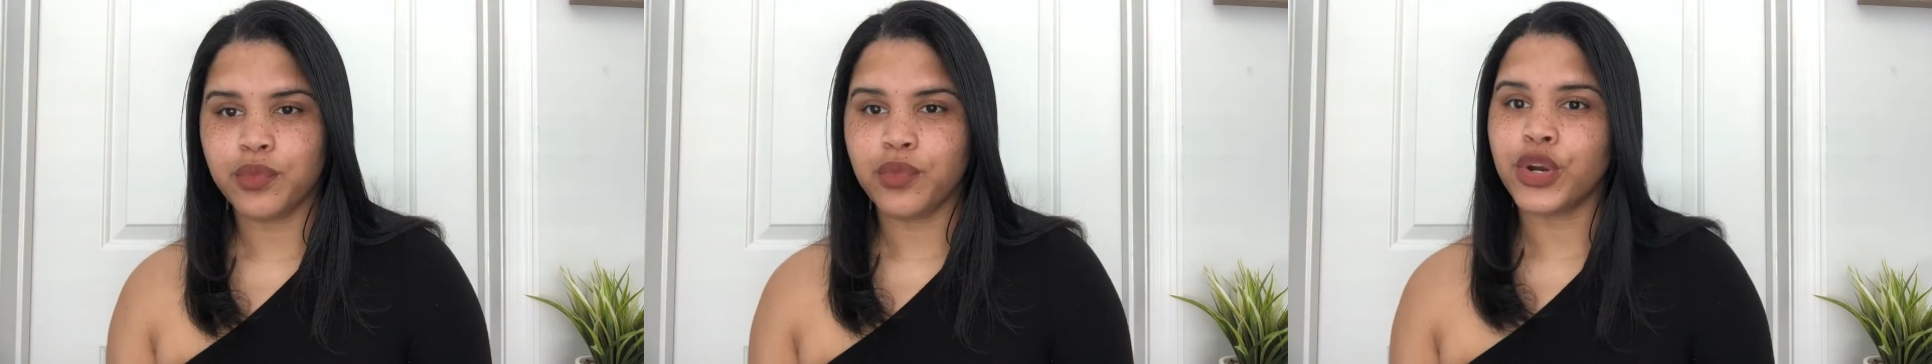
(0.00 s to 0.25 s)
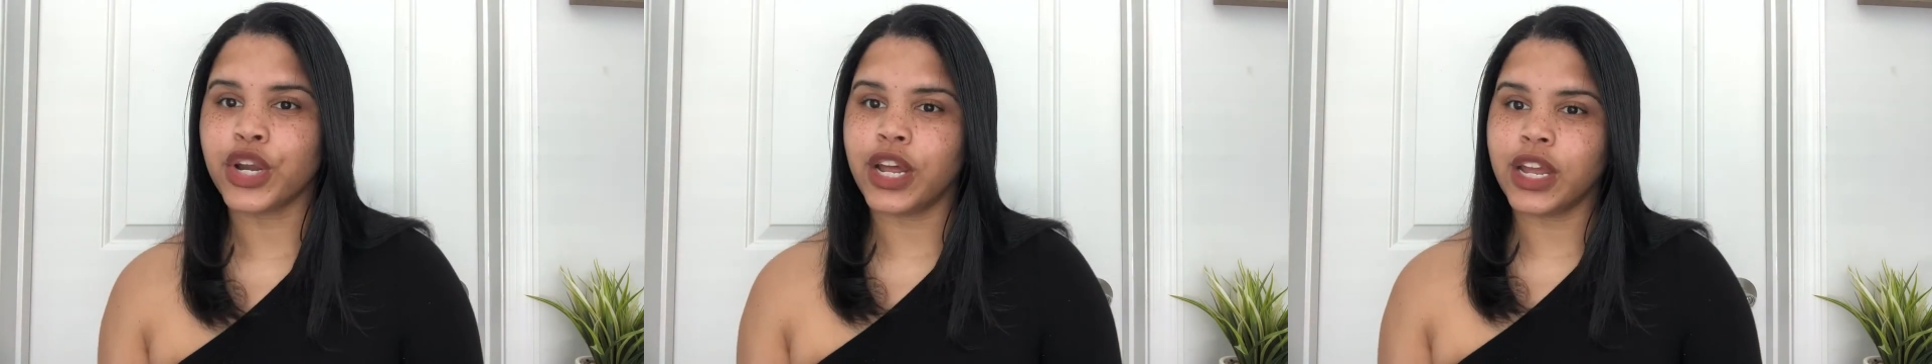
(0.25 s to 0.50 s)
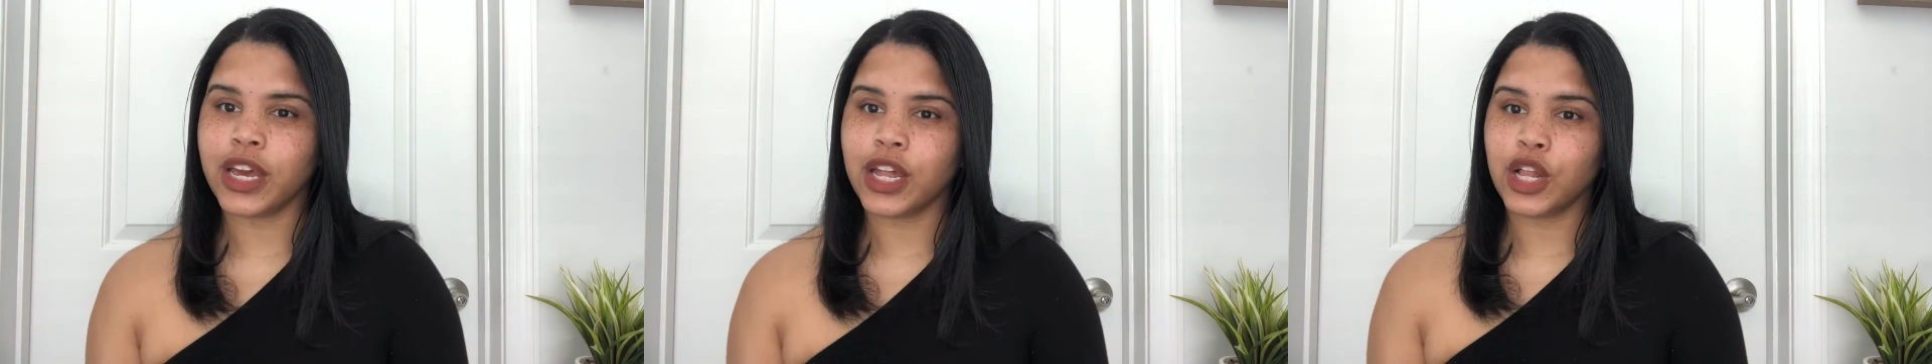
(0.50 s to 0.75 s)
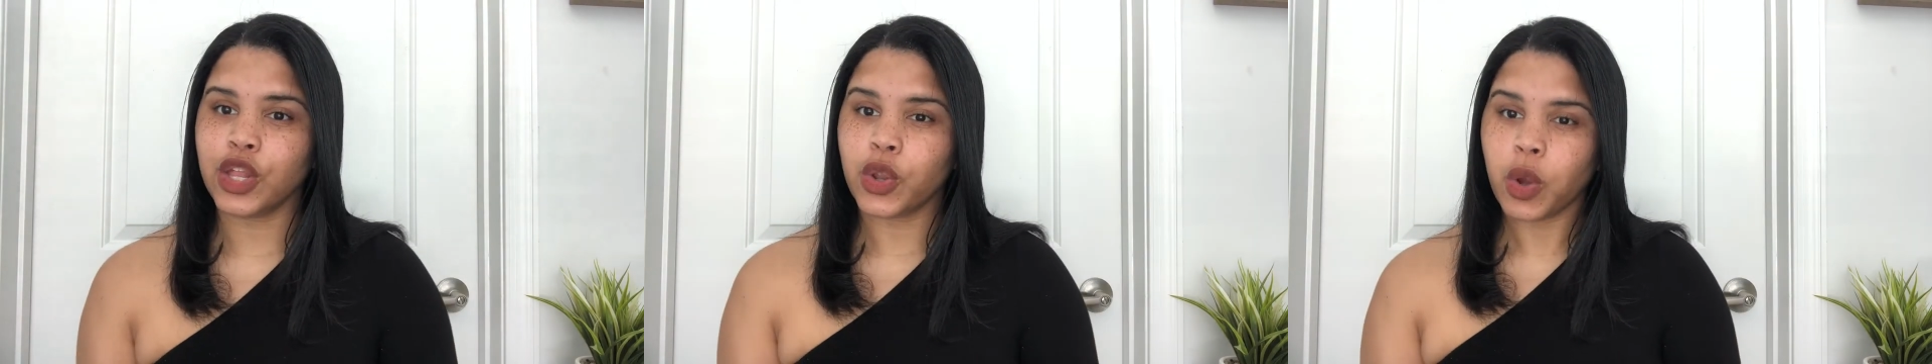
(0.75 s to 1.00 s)
we're gonna get a
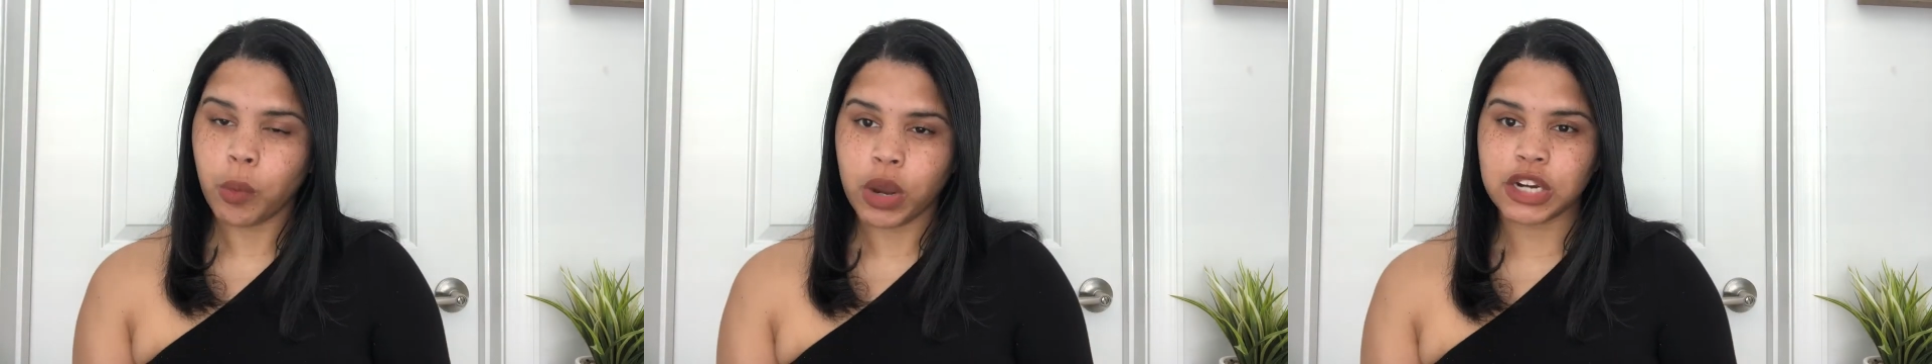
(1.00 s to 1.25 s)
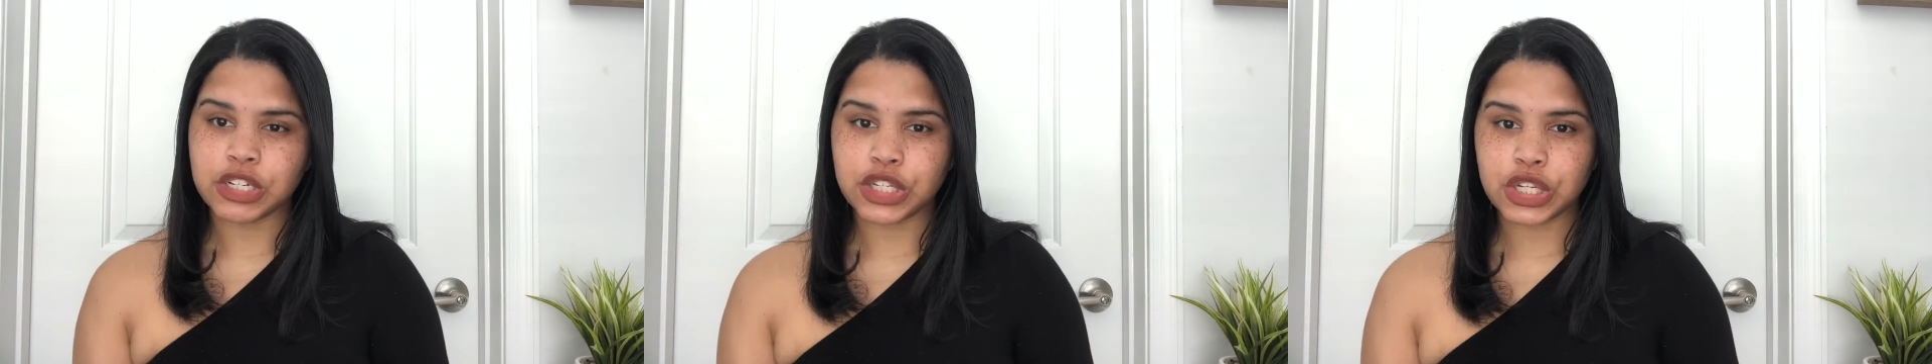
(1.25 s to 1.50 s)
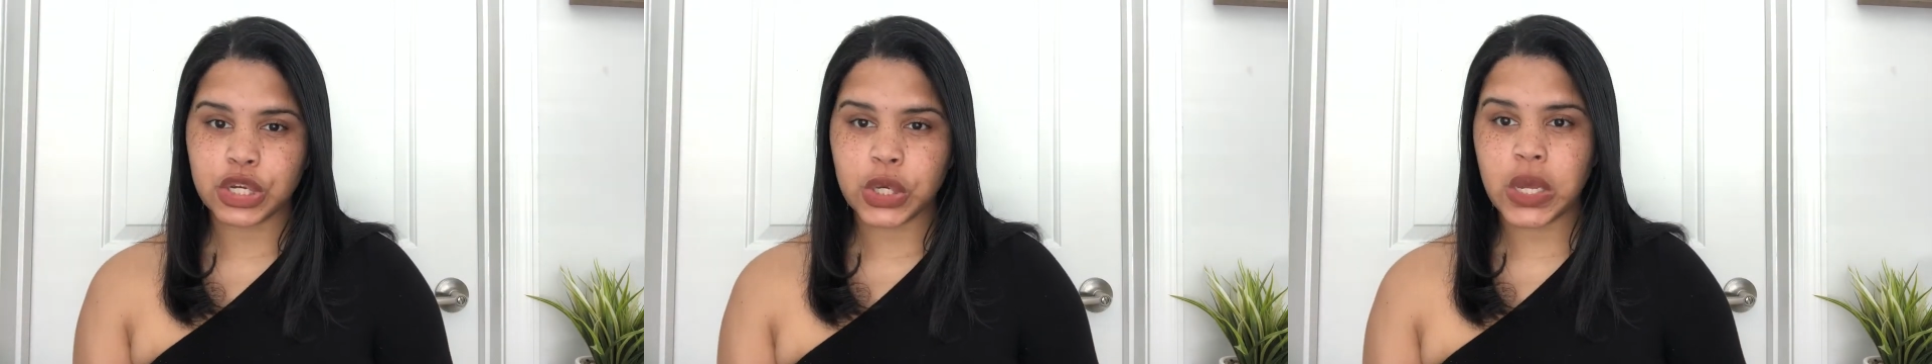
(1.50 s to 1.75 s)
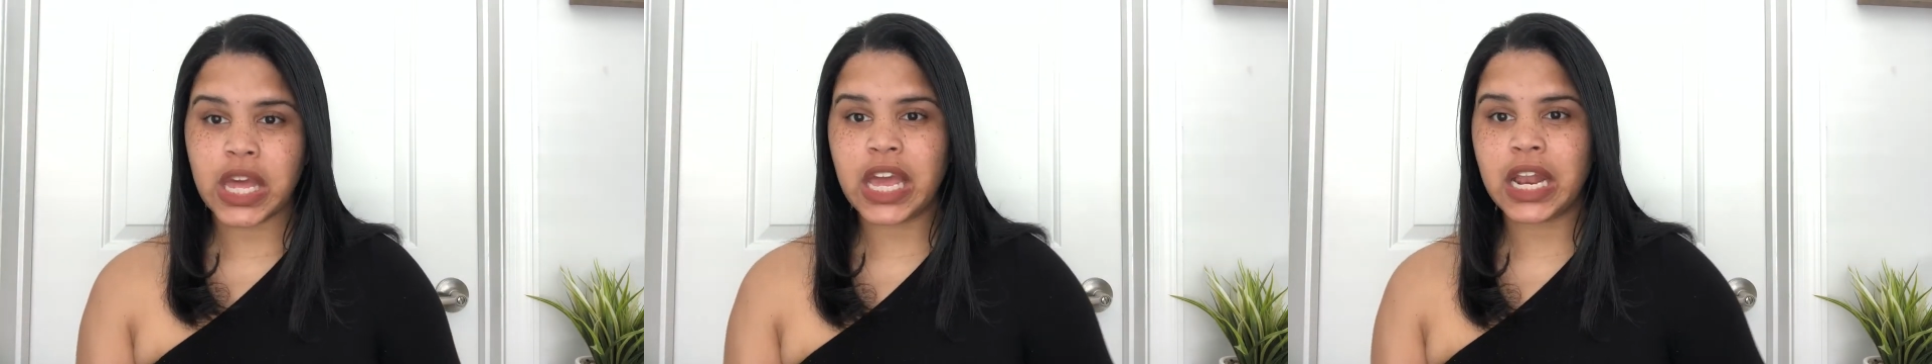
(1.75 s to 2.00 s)
little personal
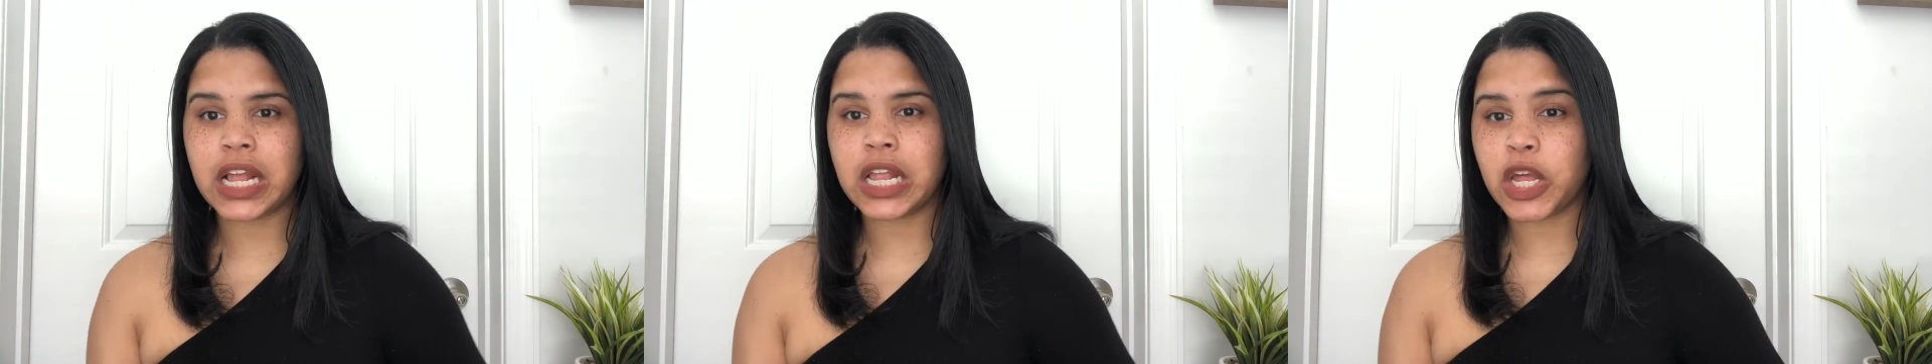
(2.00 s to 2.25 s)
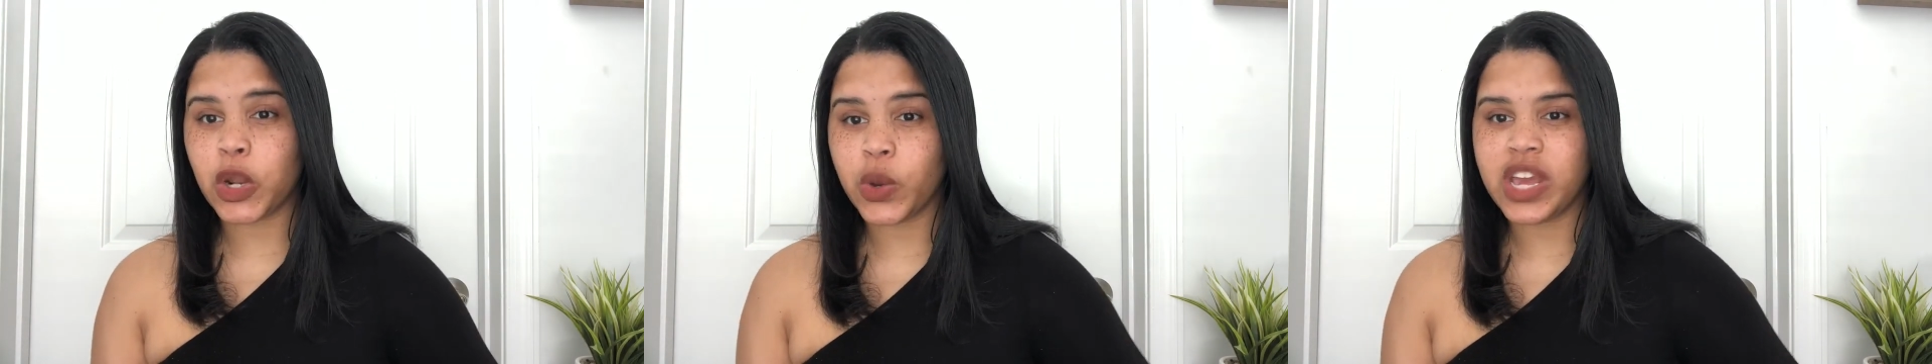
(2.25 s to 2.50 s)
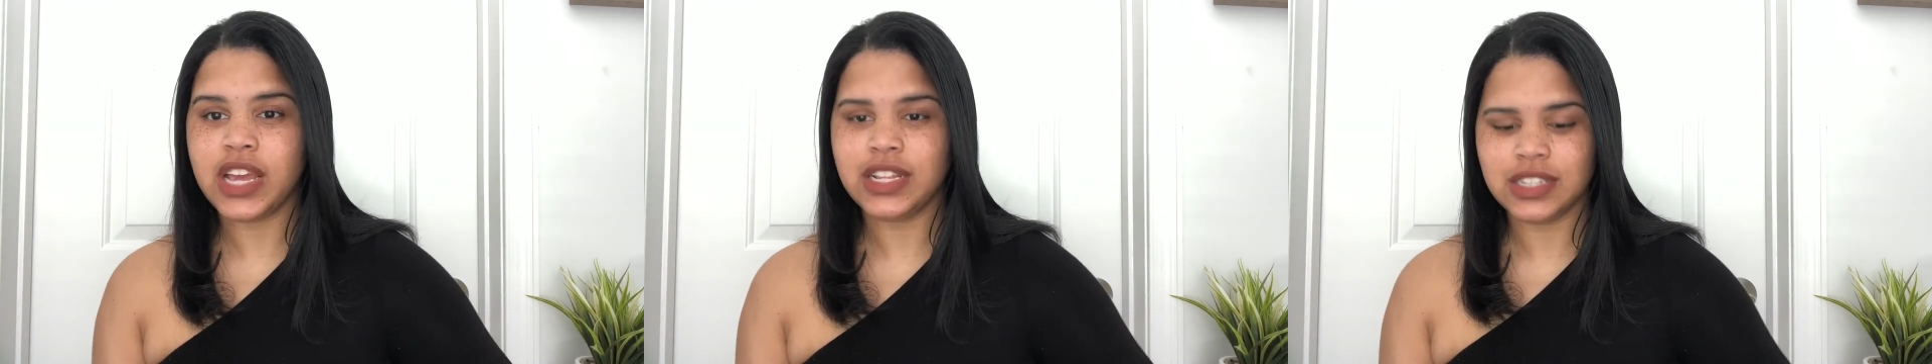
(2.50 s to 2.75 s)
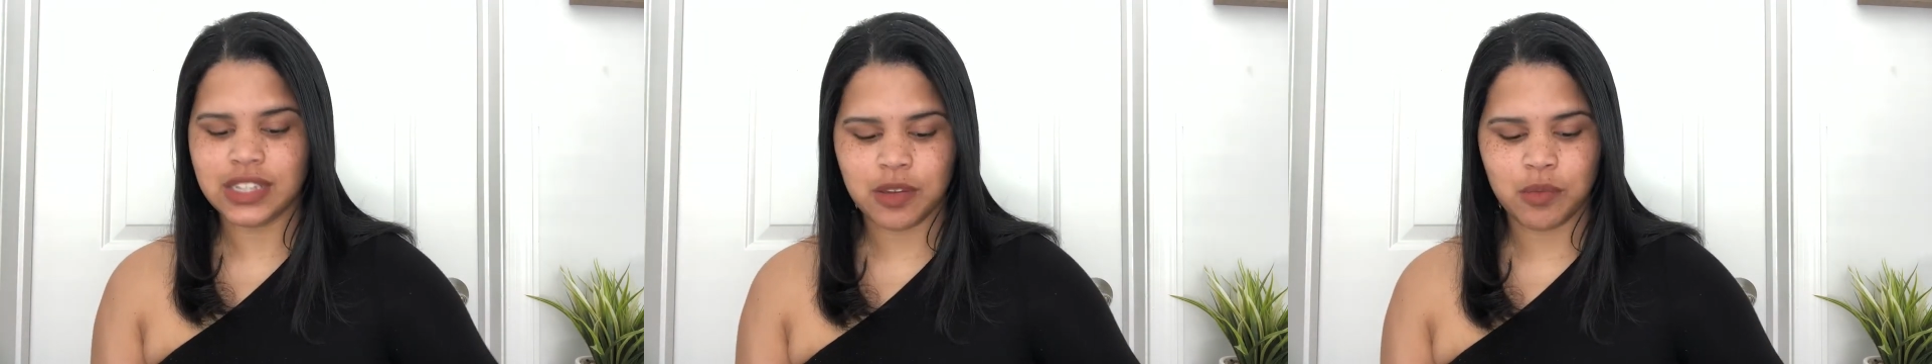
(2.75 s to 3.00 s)
and a little
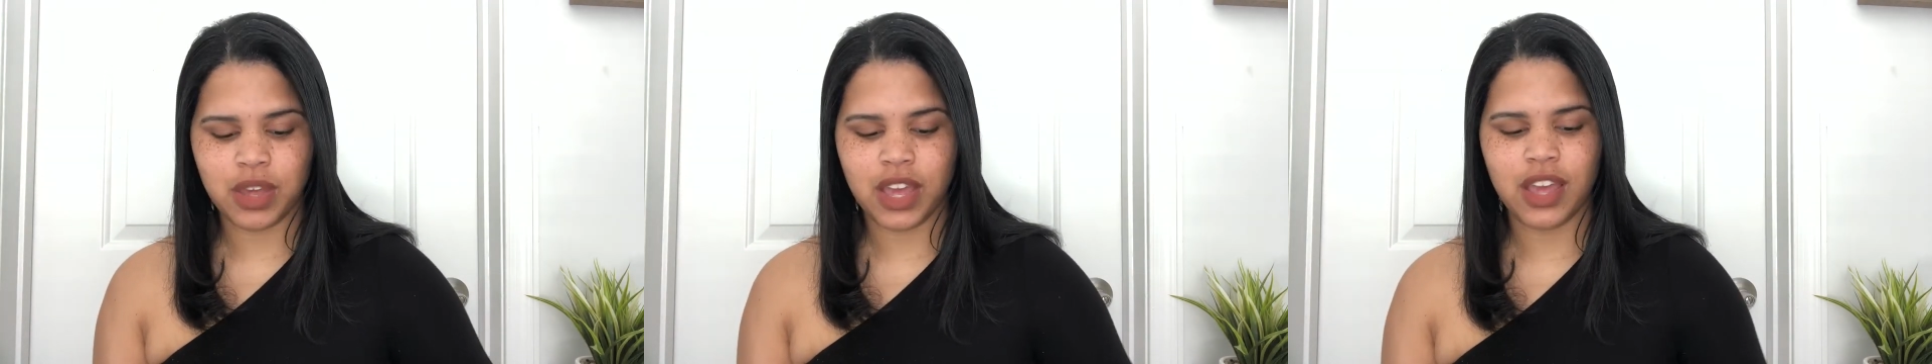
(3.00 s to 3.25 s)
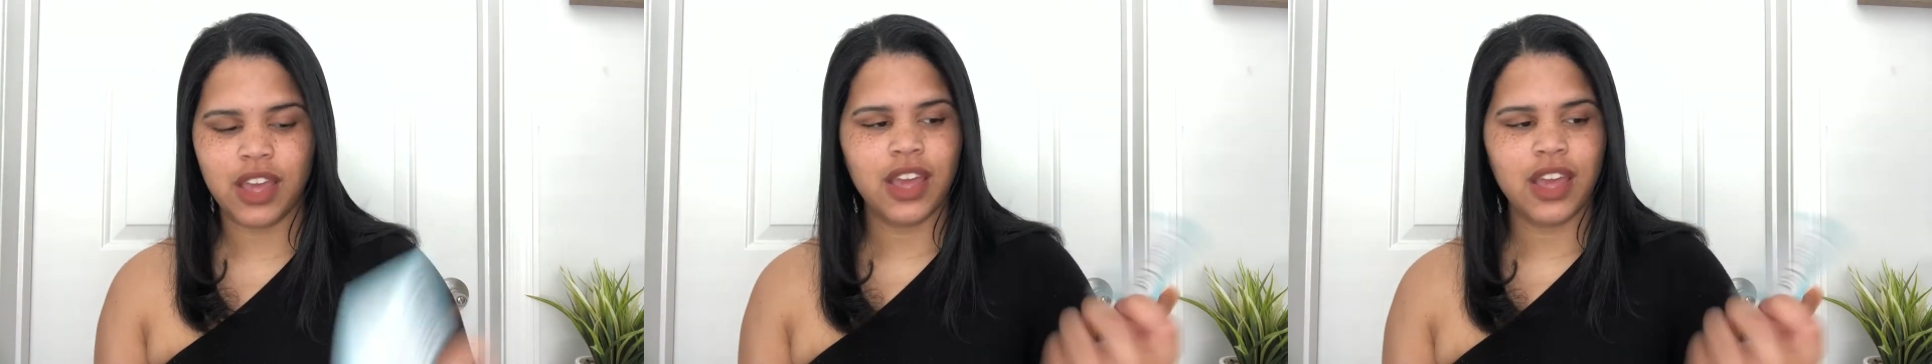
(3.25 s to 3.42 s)
intimate.